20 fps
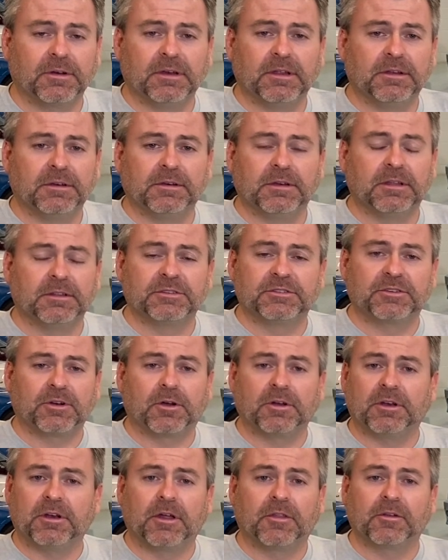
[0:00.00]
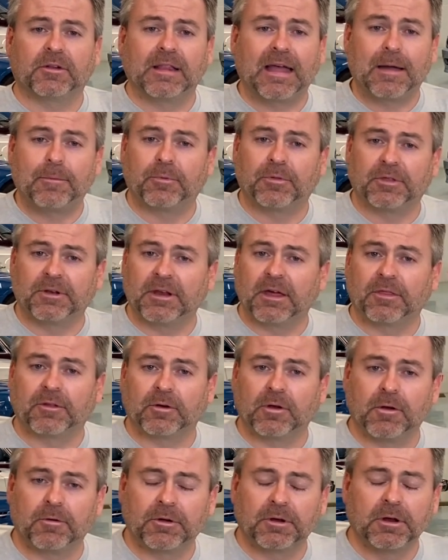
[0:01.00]
and start another lap with
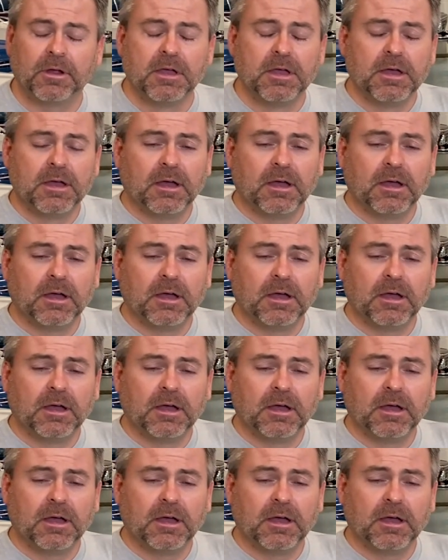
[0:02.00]
another owner.